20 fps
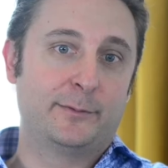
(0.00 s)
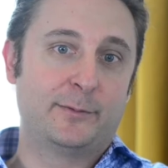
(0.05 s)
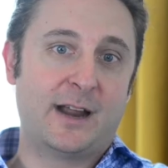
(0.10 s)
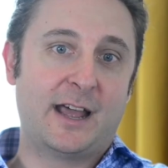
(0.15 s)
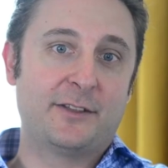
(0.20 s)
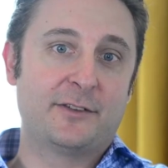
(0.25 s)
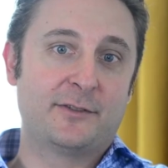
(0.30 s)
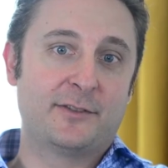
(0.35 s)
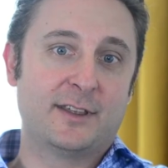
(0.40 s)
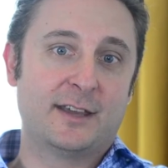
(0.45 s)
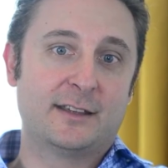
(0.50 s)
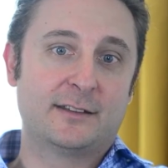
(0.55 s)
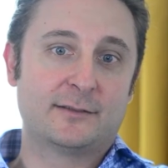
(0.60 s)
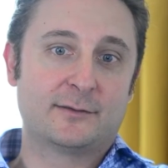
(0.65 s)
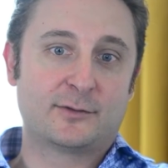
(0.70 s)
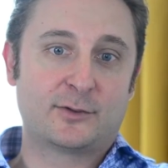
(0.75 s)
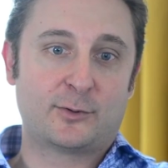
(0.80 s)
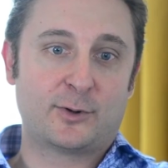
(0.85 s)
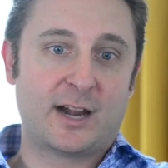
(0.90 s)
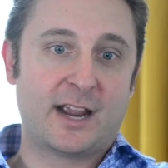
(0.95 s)
rather
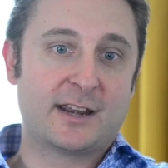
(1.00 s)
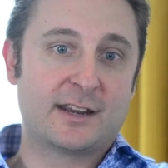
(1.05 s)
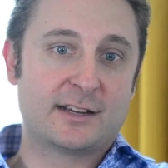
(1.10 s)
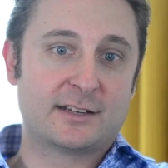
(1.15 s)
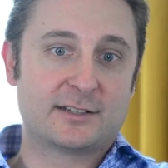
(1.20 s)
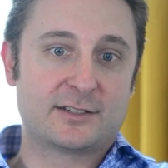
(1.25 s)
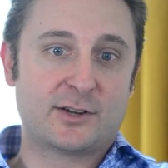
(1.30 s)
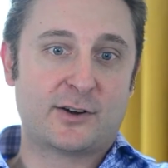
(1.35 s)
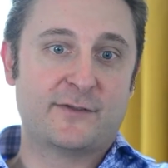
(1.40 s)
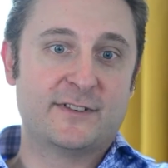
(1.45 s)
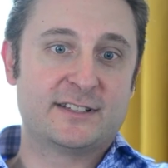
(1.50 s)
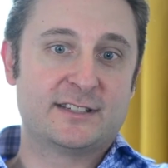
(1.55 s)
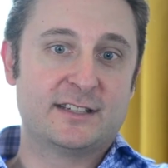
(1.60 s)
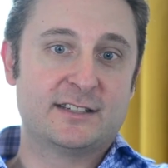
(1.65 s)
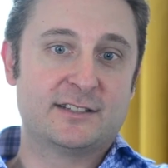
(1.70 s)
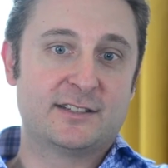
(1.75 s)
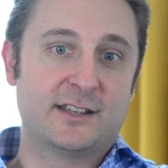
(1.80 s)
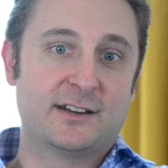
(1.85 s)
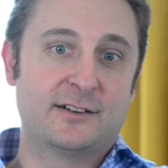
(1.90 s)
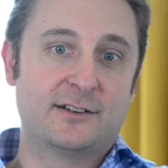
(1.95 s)
than creating
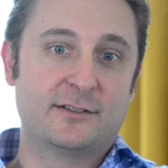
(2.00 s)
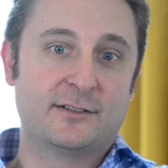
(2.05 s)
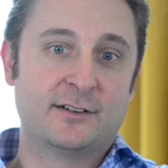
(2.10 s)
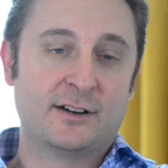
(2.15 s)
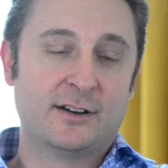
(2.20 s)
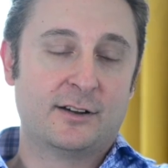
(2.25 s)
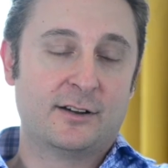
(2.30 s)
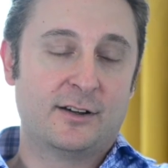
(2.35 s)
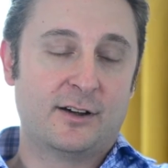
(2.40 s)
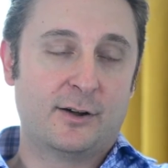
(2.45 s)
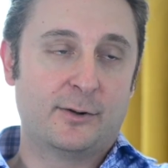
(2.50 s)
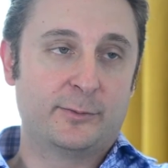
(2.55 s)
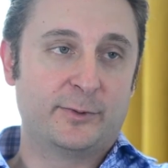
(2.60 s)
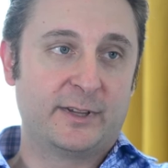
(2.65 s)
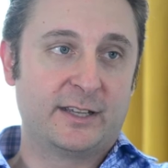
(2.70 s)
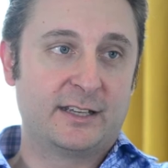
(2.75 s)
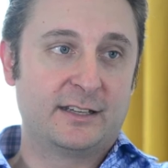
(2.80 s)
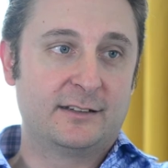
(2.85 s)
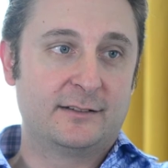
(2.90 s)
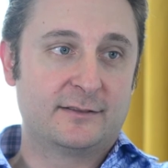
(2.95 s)
services that are
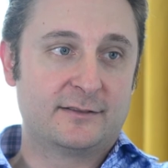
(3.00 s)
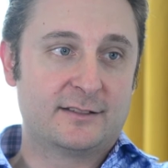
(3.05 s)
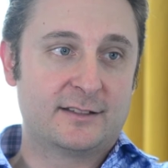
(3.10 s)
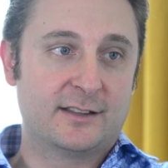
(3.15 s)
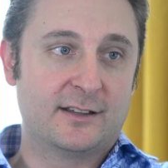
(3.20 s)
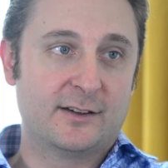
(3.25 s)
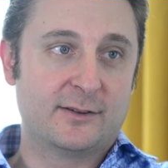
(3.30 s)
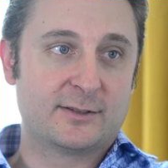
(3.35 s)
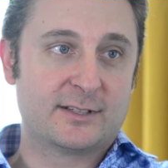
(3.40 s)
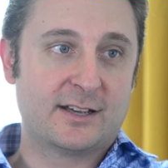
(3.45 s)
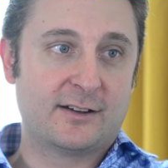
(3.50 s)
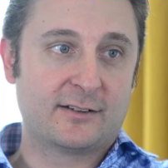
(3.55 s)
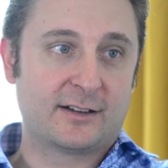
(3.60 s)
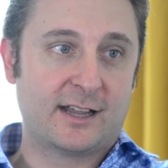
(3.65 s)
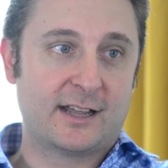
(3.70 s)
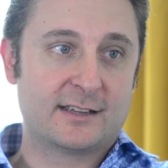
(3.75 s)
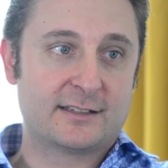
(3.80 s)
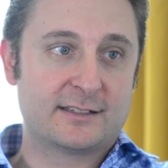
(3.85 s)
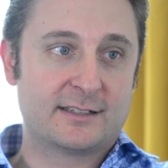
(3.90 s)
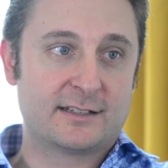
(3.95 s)
only to the hotel
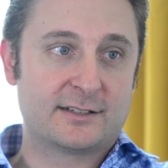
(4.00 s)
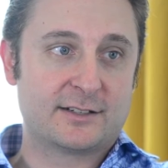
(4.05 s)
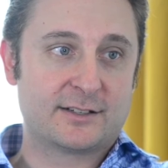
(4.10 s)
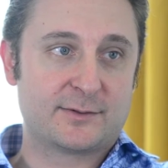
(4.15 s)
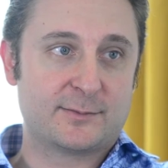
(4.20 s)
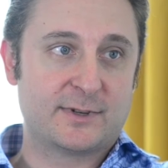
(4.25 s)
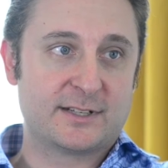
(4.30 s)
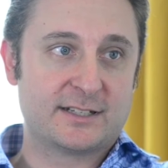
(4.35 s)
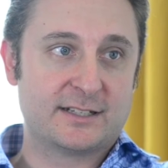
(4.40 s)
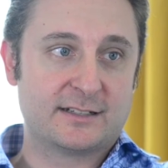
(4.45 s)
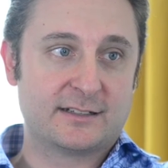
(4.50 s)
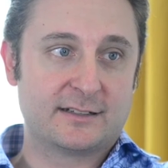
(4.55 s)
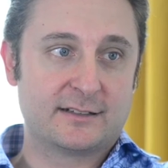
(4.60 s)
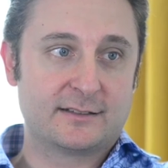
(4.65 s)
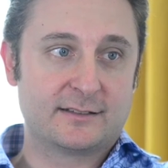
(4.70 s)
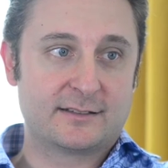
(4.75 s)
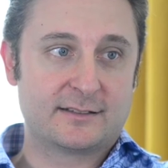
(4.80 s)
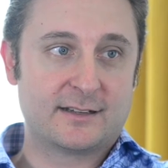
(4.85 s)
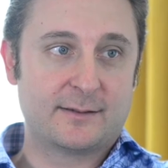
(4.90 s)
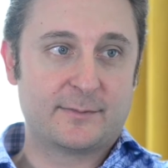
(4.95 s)
guests. That just wasn't
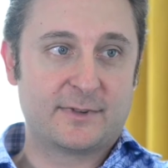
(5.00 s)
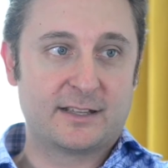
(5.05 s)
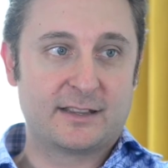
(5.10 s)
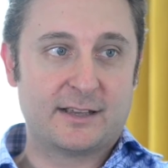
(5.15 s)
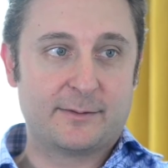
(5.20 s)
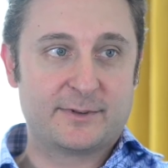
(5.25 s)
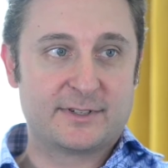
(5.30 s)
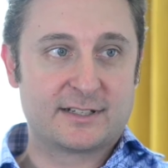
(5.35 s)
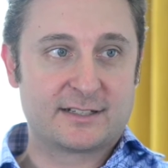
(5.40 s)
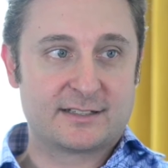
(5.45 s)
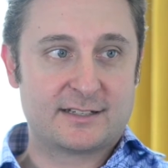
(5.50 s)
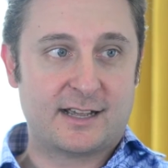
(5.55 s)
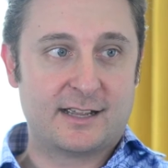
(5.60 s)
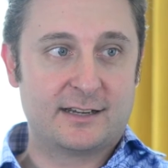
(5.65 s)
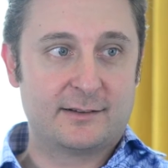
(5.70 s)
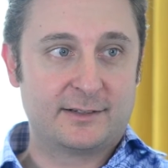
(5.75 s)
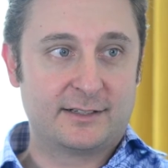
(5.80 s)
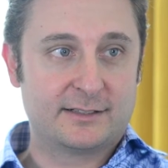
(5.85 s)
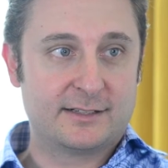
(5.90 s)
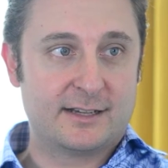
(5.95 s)
something right. that was
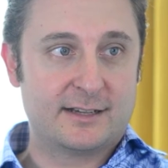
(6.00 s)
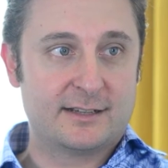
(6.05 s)
exciting to